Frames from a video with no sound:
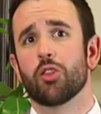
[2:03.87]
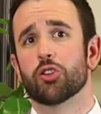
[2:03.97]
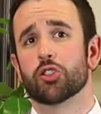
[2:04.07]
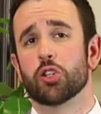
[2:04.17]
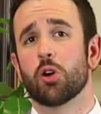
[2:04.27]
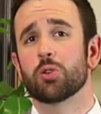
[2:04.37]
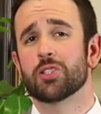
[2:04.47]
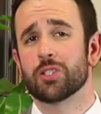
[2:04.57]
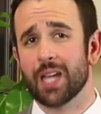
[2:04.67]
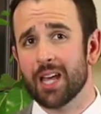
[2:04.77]
There's no
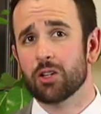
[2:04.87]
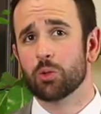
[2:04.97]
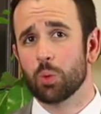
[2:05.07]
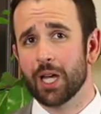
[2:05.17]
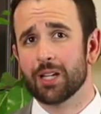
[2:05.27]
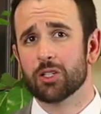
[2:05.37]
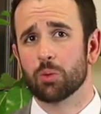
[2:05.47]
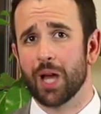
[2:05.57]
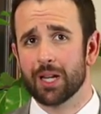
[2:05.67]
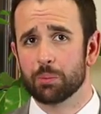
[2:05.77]
standard way
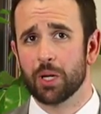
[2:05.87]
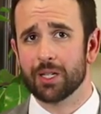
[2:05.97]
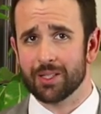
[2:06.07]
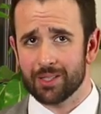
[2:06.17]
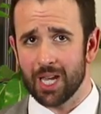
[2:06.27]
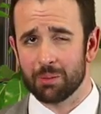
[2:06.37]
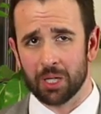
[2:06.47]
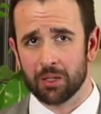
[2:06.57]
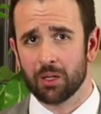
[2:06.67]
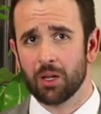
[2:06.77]
to write a buddy
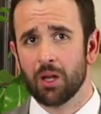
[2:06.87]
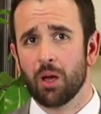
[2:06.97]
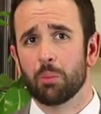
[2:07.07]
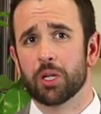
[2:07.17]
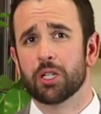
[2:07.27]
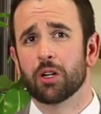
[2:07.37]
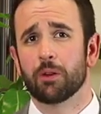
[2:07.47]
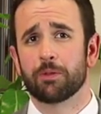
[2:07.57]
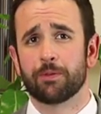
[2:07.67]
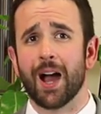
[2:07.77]
statement, but here
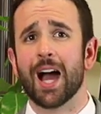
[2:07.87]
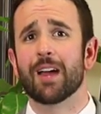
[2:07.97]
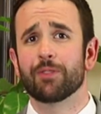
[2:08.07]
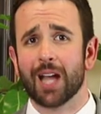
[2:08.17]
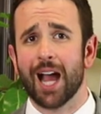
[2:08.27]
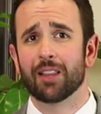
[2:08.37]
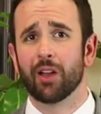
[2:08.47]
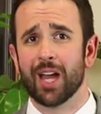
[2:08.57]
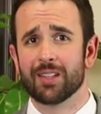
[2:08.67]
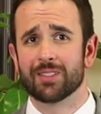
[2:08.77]
are five
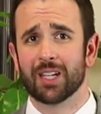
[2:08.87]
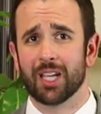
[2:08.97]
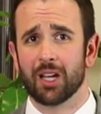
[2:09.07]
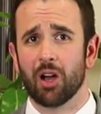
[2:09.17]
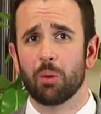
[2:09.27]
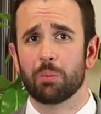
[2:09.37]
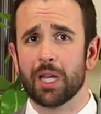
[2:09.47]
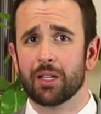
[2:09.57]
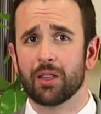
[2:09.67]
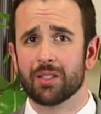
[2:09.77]
guidelines that can help
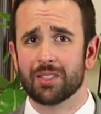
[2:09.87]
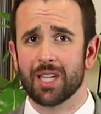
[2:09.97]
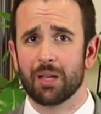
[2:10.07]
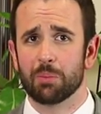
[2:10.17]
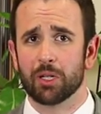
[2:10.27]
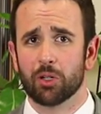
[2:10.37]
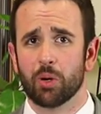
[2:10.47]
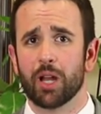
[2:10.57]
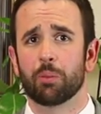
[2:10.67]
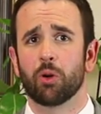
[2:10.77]
make the statement
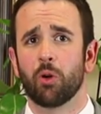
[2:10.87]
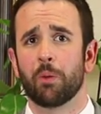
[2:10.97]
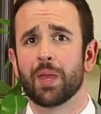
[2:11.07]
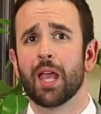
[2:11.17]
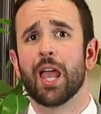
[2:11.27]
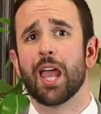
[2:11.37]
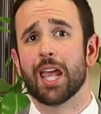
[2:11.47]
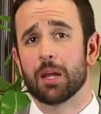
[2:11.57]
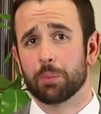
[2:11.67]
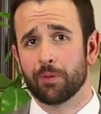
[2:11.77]
credible
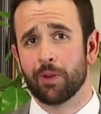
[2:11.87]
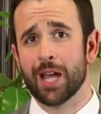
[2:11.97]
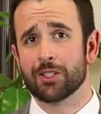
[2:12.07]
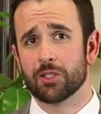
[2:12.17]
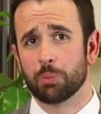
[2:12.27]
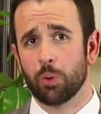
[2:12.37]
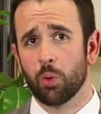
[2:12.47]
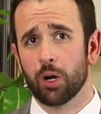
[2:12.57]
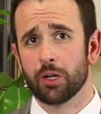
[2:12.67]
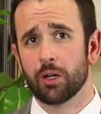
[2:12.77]
and provide
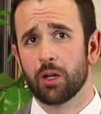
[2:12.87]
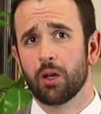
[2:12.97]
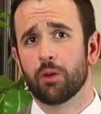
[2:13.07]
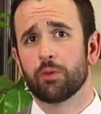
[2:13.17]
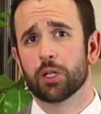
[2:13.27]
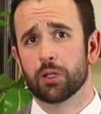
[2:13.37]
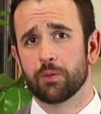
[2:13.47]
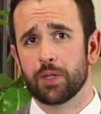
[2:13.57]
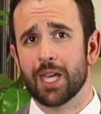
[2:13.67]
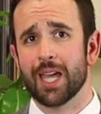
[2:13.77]
support for your
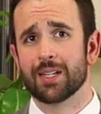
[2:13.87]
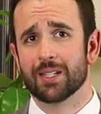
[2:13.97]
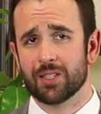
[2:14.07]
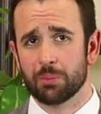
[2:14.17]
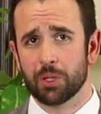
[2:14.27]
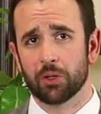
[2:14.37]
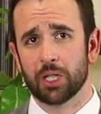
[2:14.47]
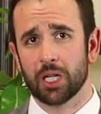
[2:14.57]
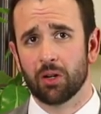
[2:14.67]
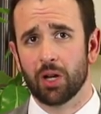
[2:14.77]
VA
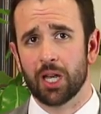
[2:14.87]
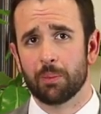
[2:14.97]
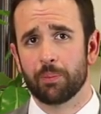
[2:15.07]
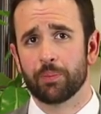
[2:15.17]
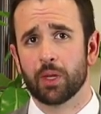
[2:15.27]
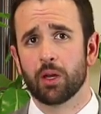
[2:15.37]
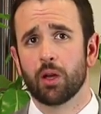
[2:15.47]
disability claim.